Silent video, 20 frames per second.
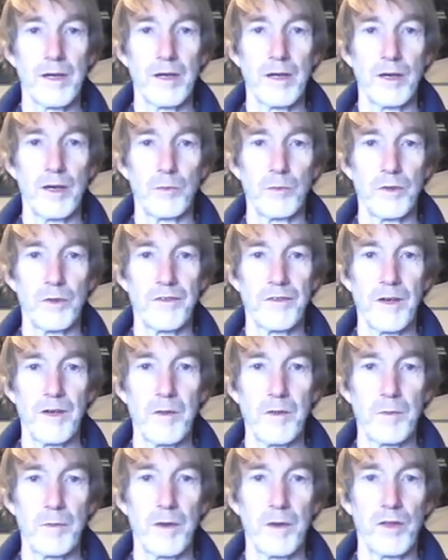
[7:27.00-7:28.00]
and we
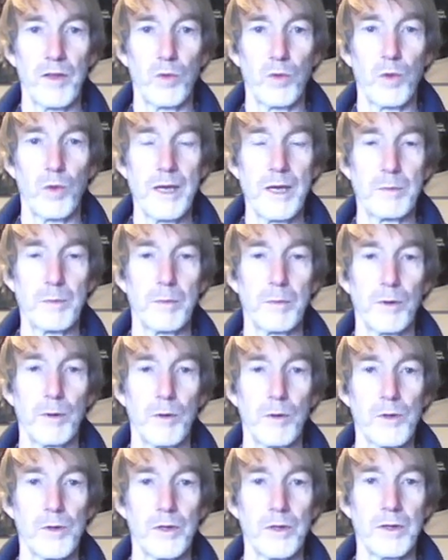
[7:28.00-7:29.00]
times by the weight
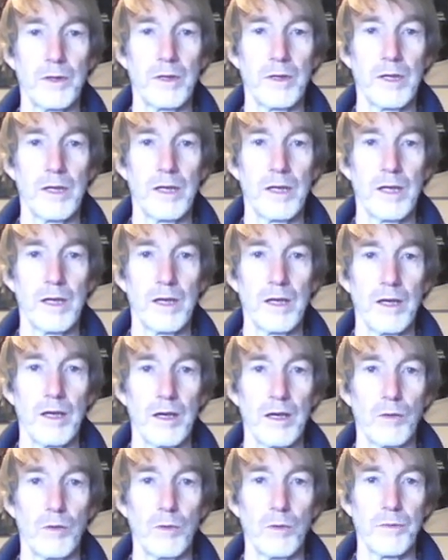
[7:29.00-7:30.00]
proportion,
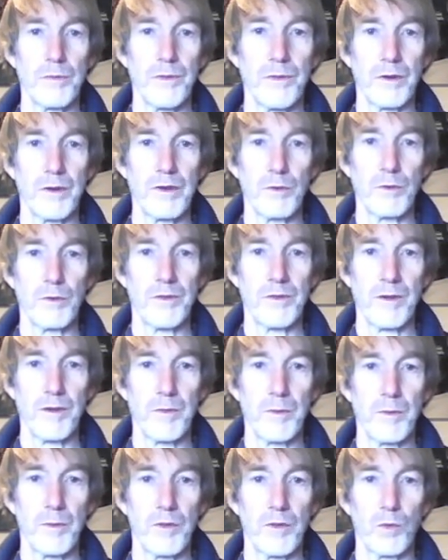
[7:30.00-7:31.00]
we times
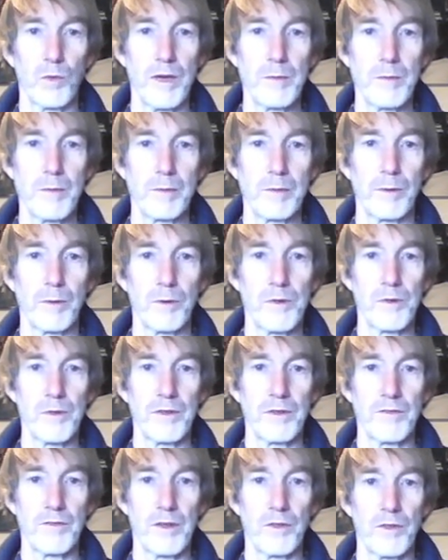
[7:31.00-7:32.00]
by the weight proportion
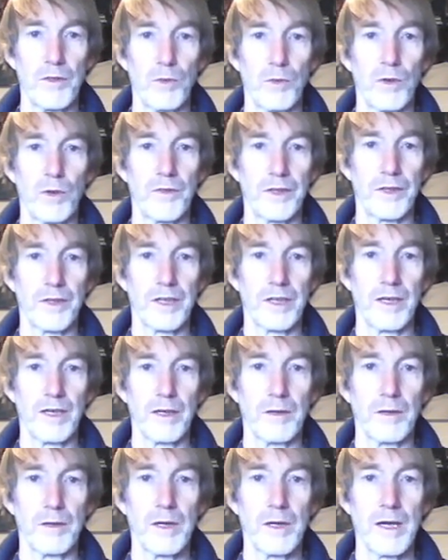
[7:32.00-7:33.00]
of the other one, the
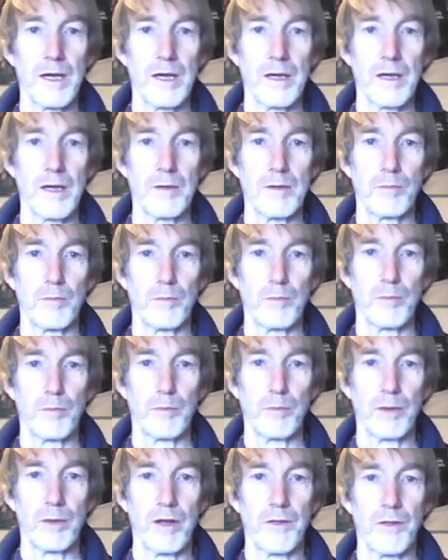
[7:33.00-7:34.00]
Q,
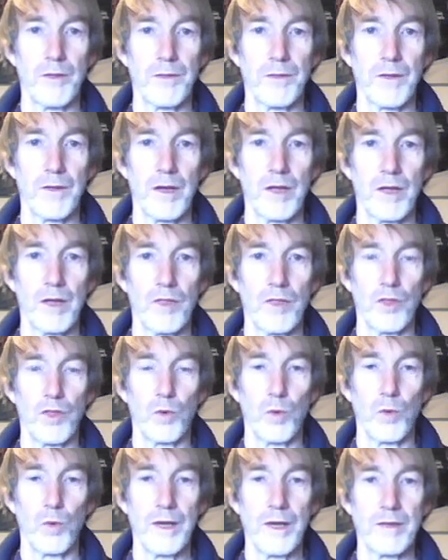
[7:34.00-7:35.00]
plus the
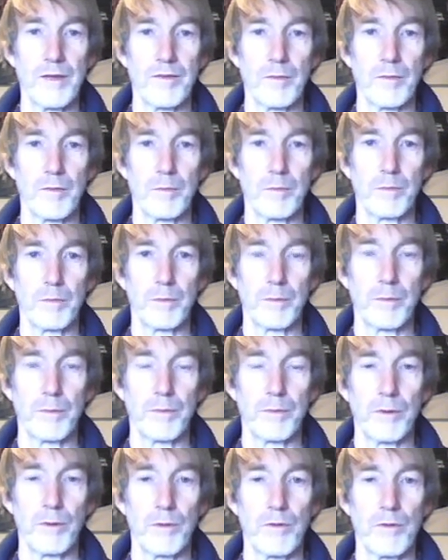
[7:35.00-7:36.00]

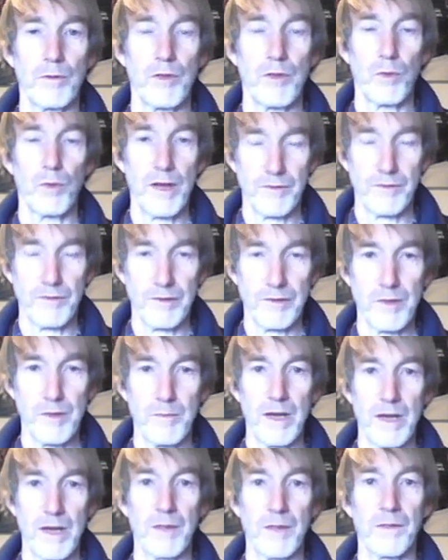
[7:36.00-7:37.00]
the average
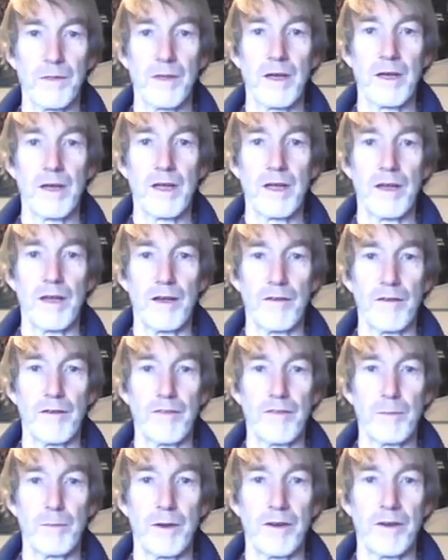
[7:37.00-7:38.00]
mass of the
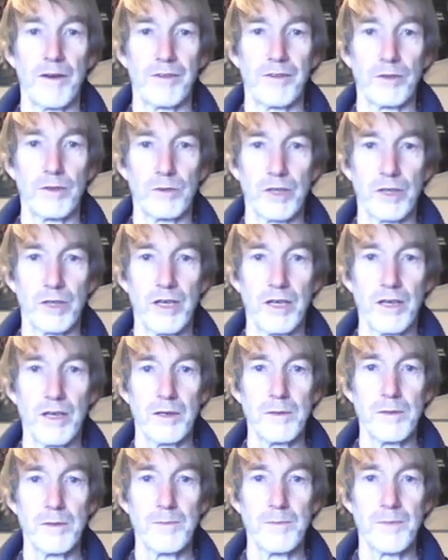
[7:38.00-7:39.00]
particle Q